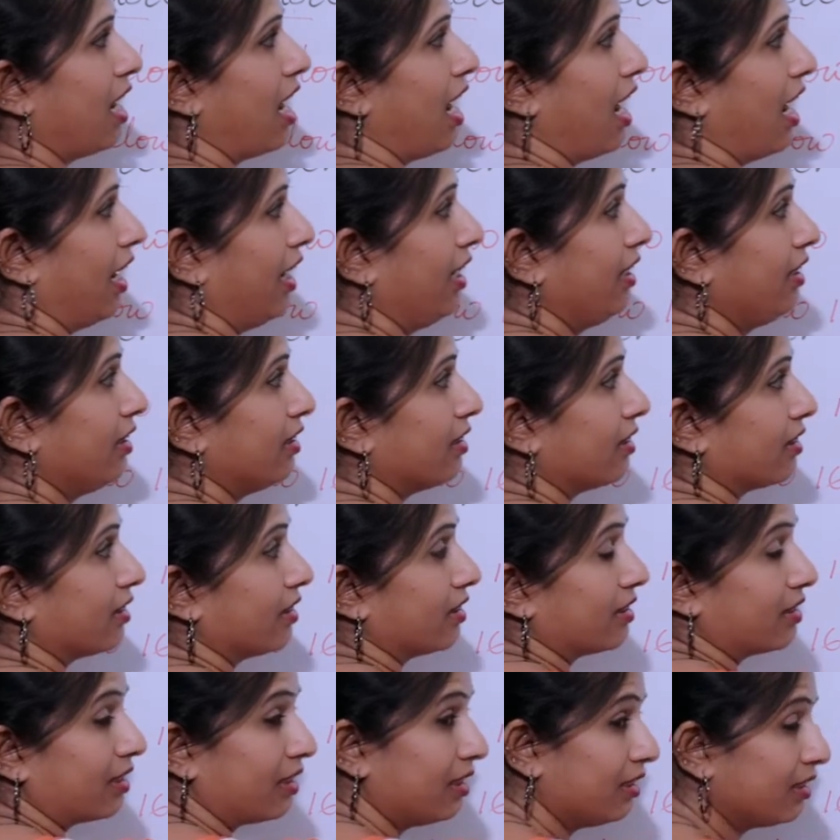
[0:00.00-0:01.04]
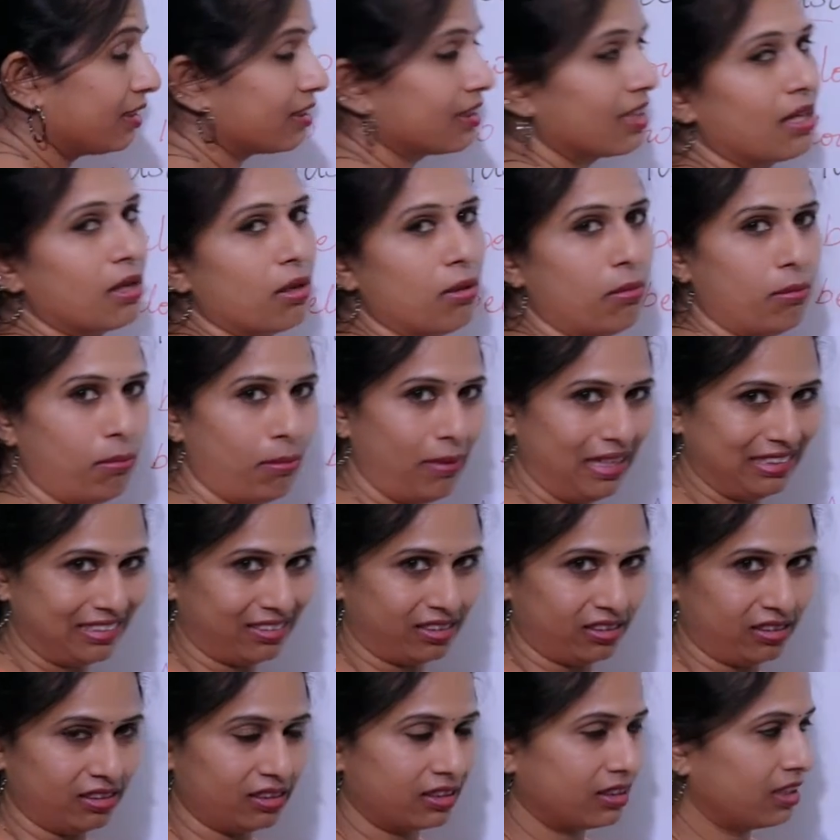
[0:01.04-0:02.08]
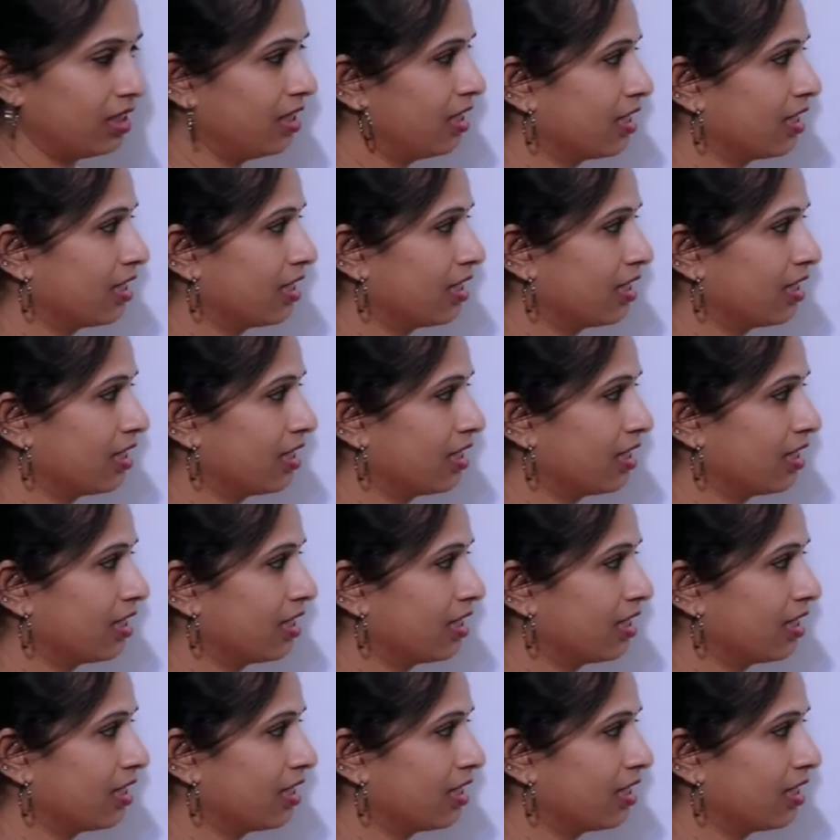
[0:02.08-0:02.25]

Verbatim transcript: and this is Messrs.